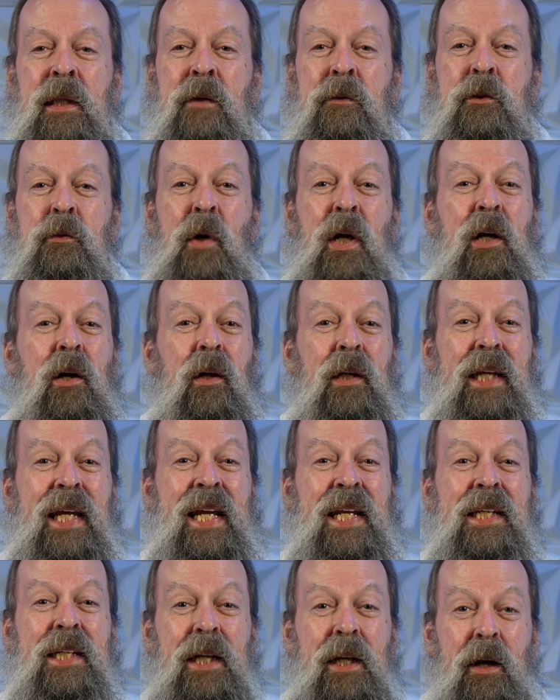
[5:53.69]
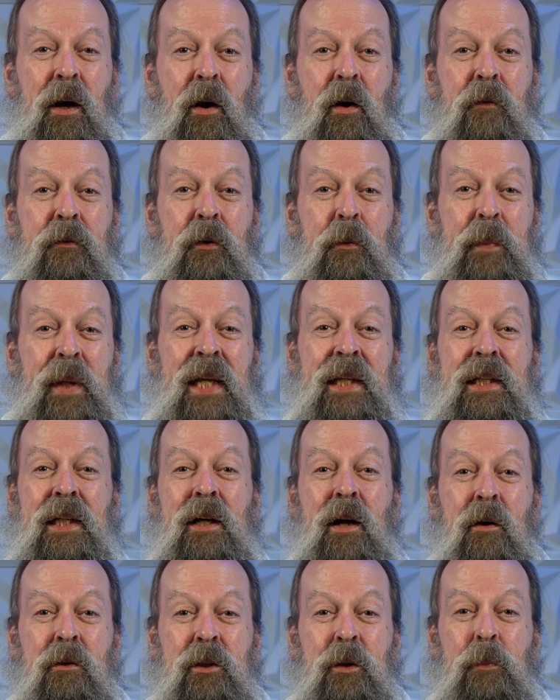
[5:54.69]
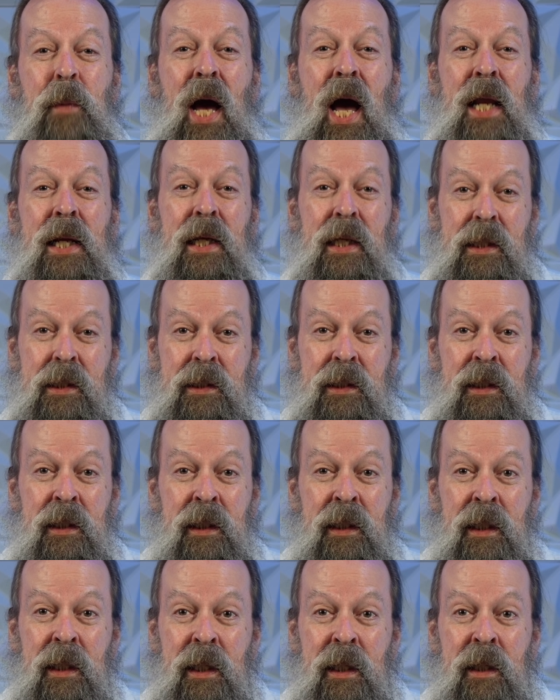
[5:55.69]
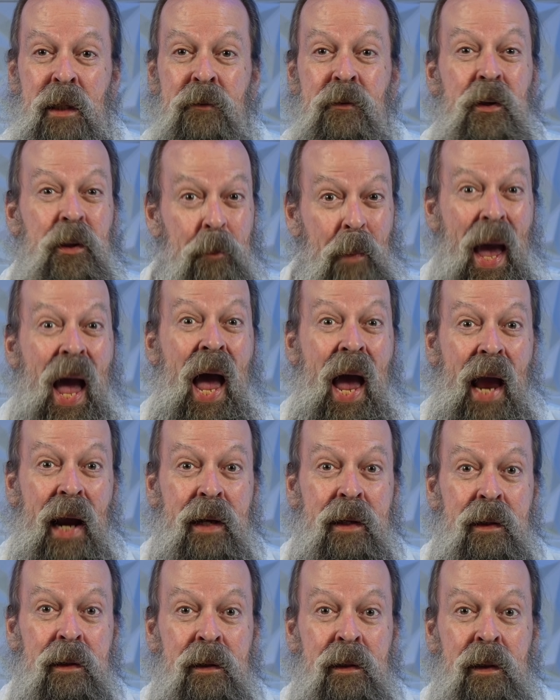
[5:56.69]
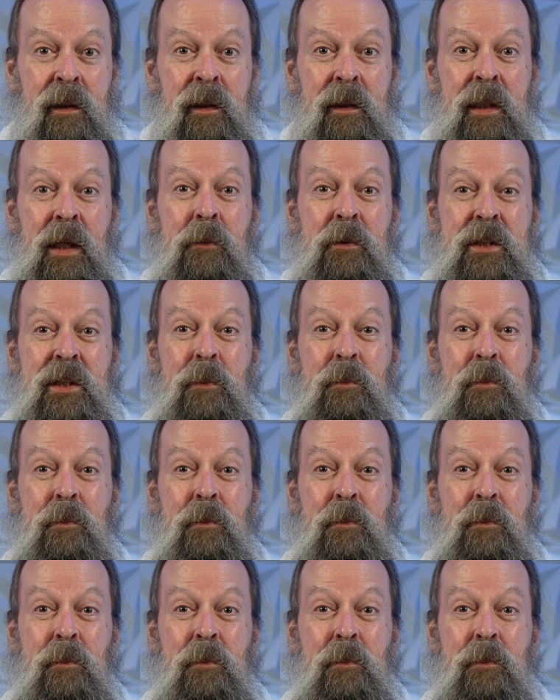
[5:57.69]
There was one called Indigo from Indigo Domotics for the Mac that was